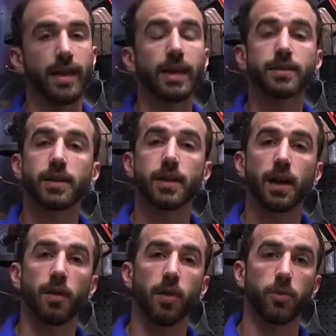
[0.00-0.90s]
That's going to
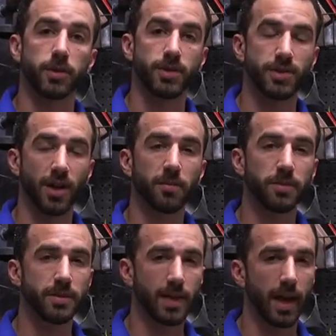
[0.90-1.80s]
come up with
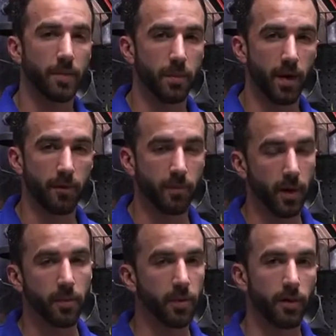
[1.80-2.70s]
some type of
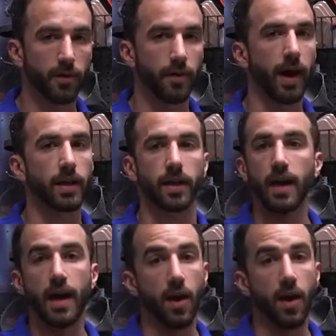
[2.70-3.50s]
purple or violet.